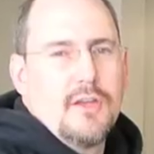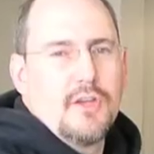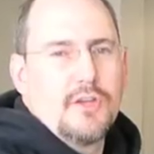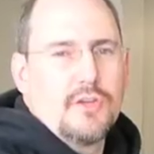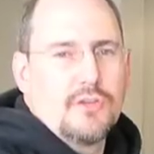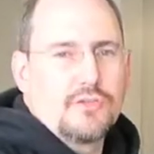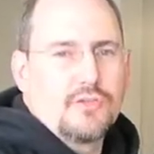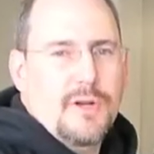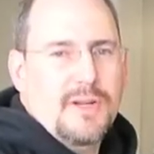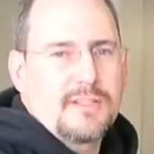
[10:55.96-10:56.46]

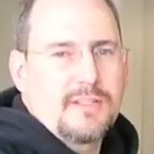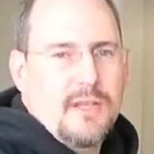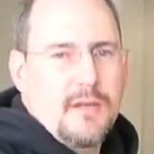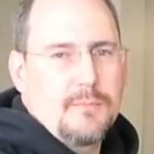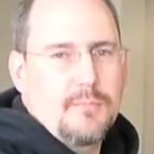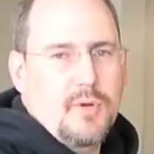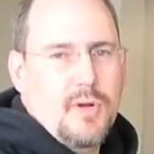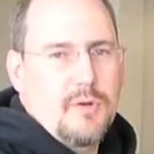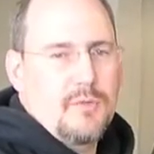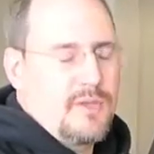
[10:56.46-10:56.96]
Your
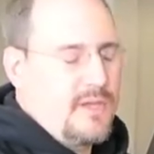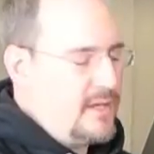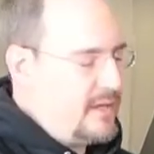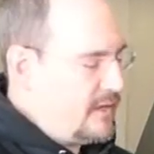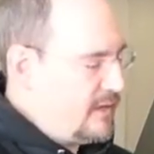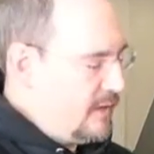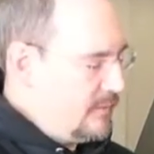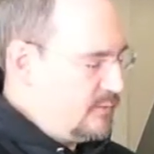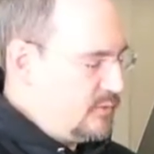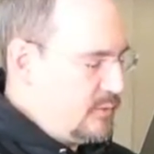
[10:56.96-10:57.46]
Trektop Pro
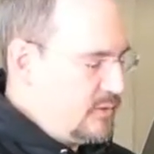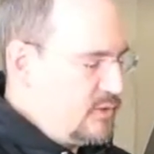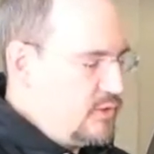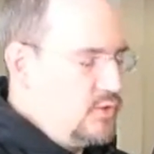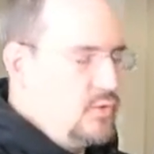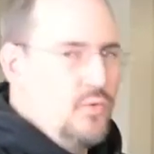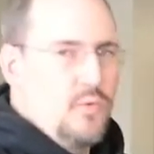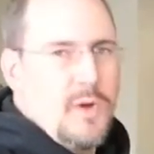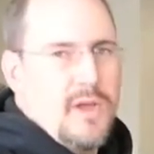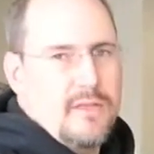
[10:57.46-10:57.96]
kit comes with
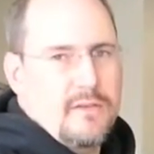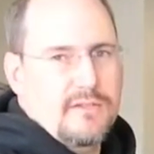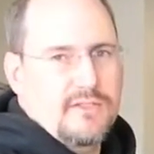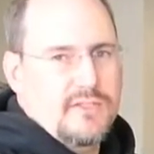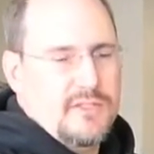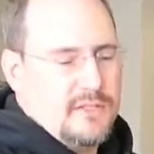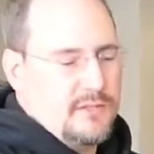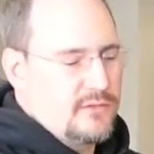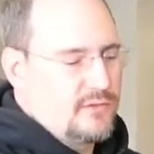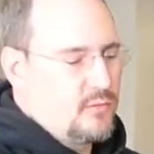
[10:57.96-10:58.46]
two weather
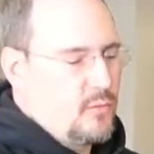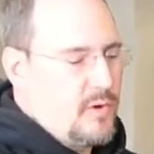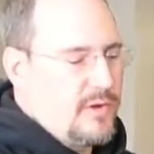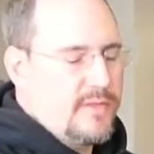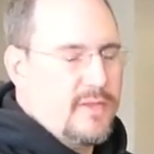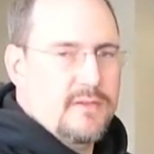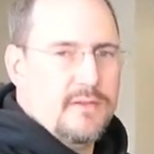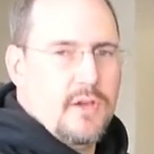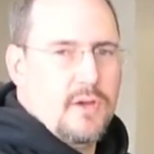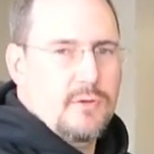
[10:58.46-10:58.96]
seals, one
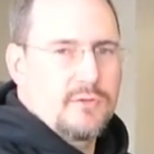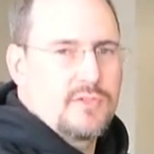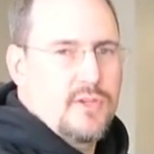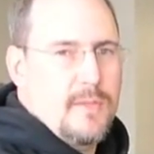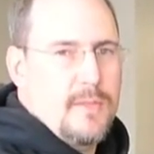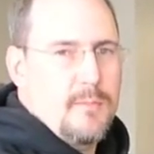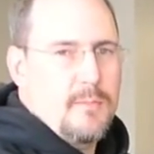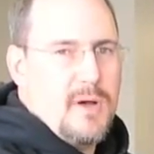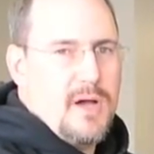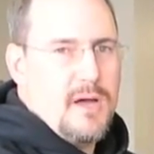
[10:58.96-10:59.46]
that goes
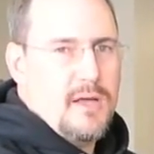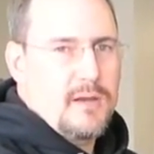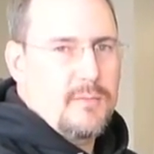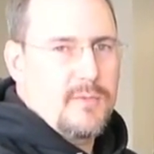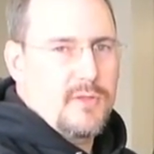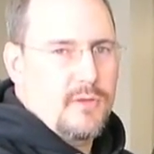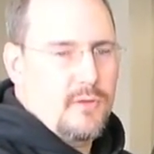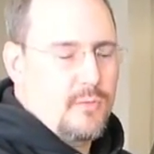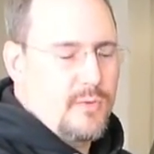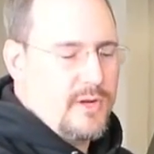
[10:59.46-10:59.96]
on the bottom
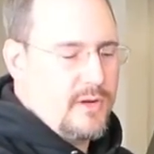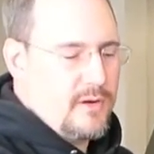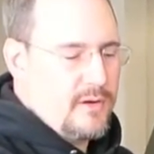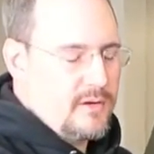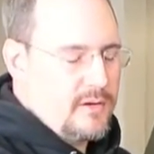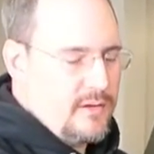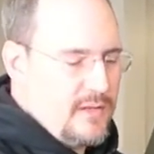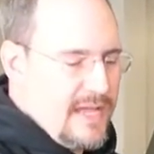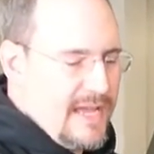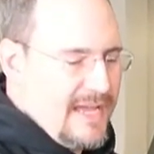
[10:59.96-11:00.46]
of the rear
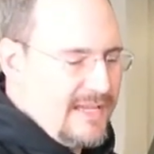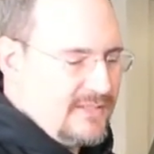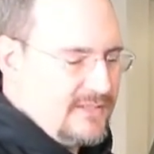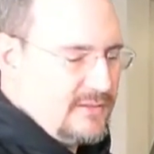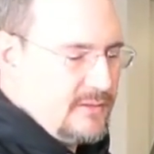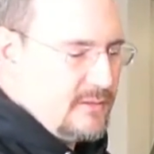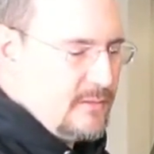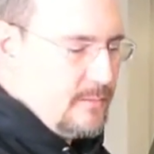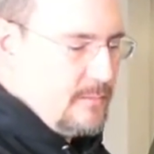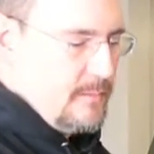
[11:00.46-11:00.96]

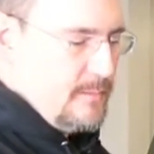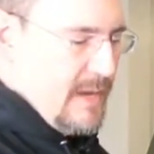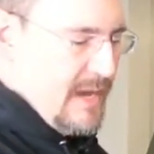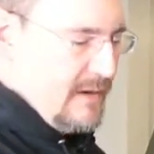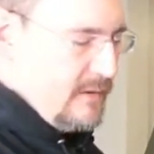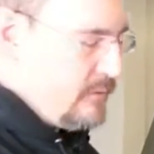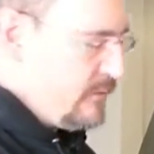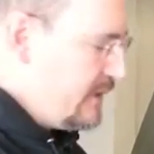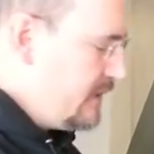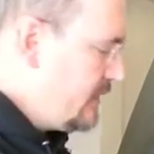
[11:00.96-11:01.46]
glass
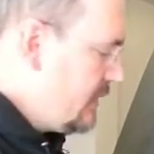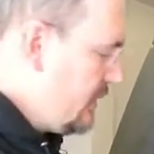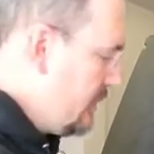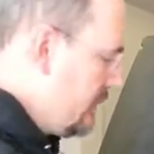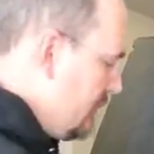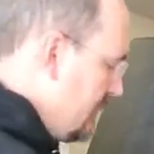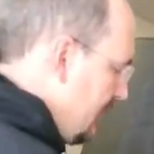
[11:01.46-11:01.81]
back window